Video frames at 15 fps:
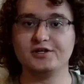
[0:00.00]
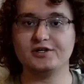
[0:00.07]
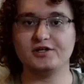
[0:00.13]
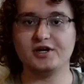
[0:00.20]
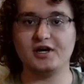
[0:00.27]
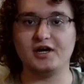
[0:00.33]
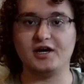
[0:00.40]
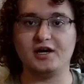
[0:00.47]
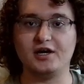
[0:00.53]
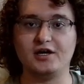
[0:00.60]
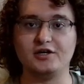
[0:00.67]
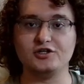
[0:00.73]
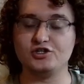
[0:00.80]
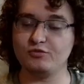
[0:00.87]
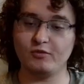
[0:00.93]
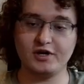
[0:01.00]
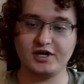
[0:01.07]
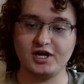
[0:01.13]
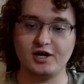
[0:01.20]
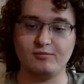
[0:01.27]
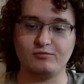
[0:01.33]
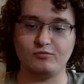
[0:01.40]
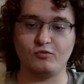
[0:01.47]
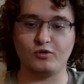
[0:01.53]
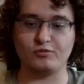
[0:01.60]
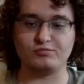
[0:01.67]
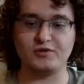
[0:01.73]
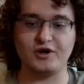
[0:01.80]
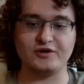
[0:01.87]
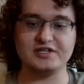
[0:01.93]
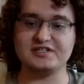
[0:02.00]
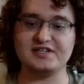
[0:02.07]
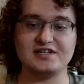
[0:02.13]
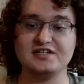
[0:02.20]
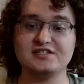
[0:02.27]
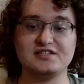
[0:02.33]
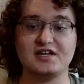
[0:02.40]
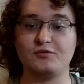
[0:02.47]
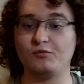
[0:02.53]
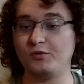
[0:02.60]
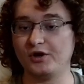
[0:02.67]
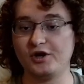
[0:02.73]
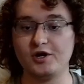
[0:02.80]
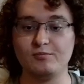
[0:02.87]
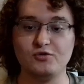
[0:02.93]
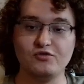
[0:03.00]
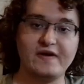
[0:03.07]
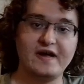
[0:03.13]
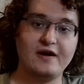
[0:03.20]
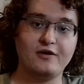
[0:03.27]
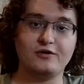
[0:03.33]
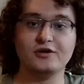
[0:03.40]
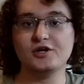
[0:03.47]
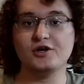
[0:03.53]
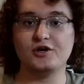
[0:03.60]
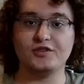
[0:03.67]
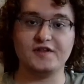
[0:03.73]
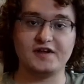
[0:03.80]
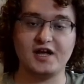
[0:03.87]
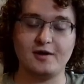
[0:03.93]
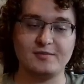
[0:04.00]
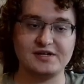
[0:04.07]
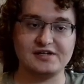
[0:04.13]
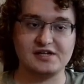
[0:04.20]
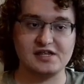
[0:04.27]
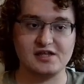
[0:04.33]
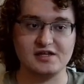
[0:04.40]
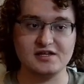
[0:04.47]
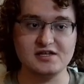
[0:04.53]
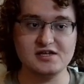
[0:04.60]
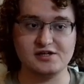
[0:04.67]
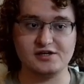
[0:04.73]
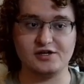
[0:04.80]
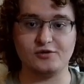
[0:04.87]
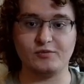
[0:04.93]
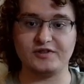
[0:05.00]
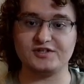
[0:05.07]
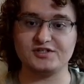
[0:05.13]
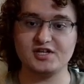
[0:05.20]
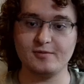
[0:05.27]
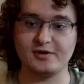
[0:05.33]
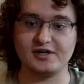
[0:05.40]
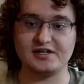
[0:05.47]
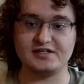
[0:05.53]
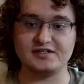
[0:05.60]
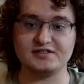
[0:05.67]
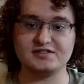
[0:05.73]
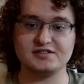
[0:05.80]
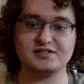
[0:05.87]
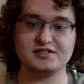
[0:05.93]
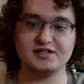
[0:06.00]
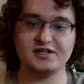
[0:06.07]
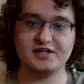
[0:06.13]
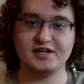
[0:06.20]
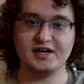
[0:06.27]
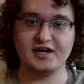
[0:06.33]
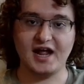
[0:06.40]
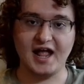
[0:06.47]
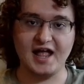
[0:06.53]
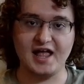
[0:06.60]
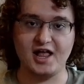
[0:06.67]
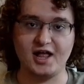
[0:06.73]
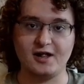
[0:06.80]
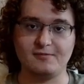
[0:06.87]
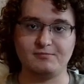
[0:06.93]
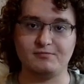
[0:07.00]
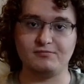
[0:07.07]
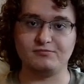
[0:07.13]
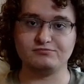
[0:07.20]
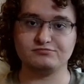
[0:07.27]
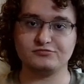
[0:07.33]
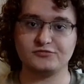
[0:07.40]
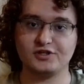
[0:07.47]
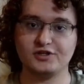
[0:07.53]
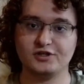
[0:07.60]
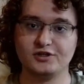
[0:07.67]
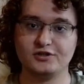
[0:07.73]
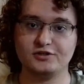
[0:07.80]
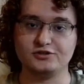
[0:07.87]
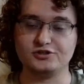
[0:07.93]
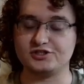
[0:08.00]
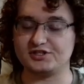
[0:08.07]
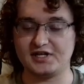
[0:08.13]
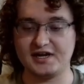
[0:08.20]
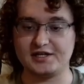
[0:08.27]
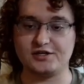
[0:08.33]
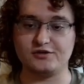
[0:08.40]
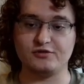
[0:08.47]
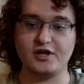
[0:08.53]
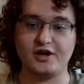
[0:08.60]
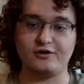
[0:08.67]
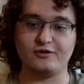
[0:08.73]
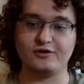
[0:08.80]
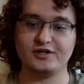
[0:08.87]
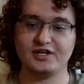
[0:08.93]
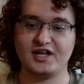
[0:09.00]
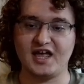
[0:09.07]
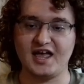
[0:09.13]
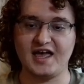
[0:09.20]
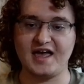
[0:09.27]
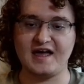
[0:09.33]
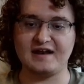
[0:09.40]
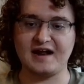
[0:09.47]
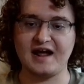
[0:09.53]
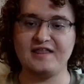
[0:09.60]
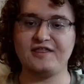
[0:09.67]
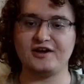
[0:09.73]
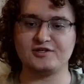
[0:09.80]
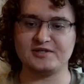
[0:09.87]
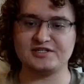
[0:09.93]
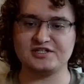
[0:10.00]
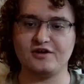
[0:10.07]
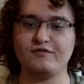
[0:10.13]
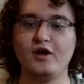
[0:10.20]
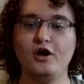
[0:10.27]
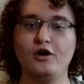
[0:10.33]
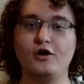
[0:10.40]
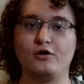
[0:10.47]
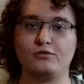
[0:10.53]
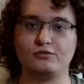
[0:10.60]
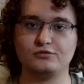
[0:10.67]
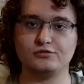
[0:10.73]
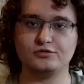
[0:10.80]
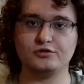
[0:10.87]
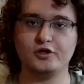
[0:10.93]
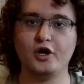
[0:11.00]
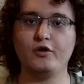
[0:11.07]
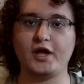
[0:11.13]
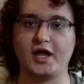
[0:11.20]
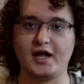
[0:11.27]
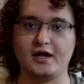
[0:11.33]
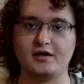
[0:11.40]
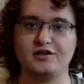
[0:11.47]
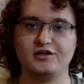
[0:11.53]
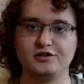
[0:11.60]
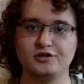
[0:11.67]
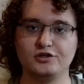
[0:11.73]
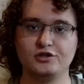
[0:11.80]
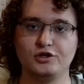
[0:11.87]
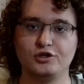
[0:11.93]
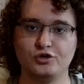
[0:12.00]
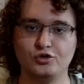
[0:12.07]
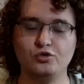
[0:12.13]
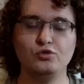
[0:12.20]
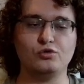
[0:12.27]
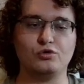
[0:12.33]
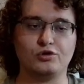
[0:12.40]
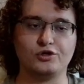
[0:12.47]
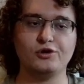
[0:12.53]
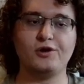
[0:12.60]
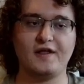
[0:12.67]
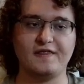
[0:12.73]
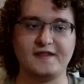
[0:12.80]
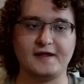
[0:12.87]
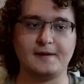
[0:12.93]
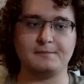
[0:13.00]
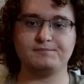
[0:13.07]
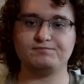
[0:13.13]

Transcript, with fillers: Uh, do you want to come? Or no, he's, he said, we're going to move out the coming year when the summer hits. Um, just letting you know. And I thought to myself, oh, okay, cool, good on them.